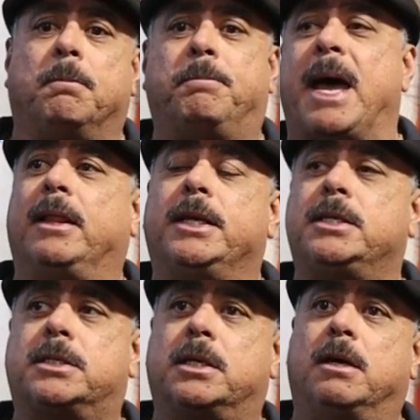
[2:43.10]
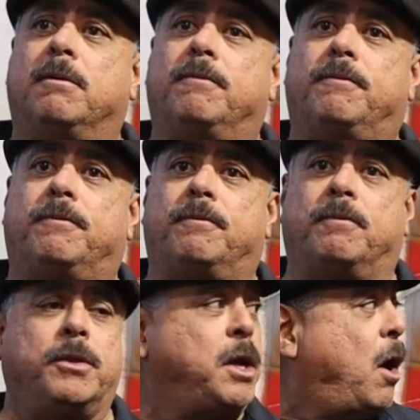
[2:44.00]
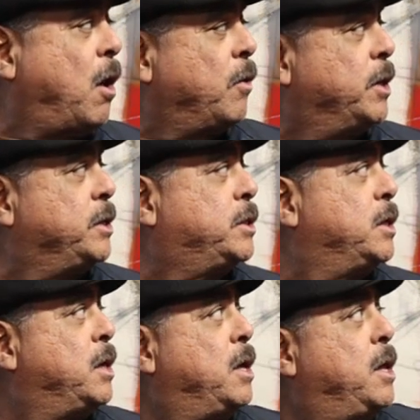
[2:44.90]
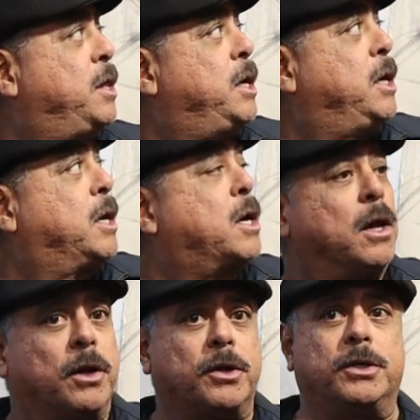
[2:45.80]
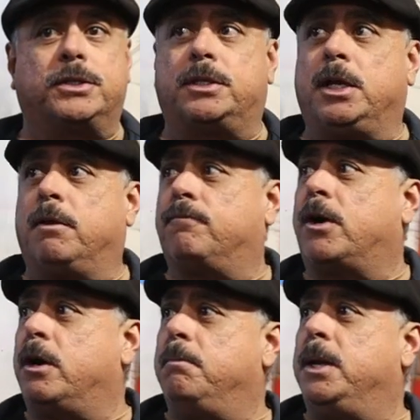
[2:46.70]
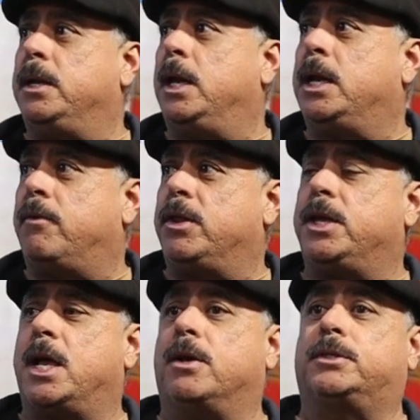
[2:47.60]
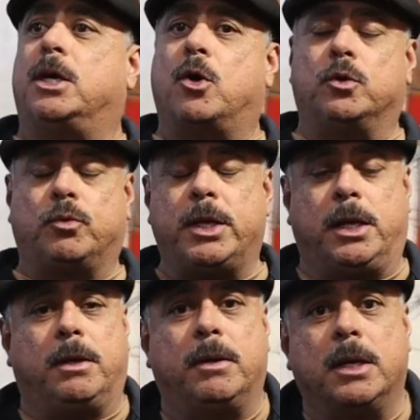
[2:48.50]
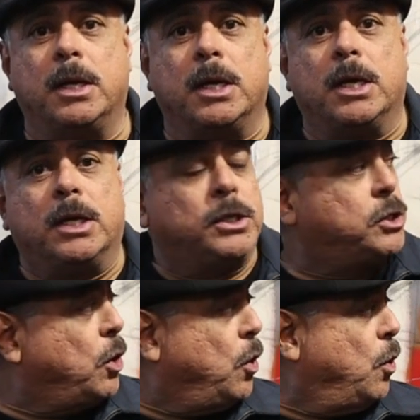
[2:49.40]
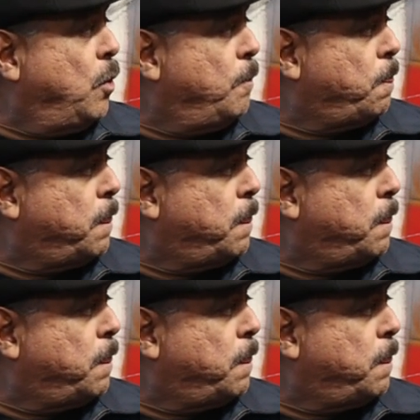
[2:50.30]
balance of the auras, the colors, the environment, and everything else that goes with it. So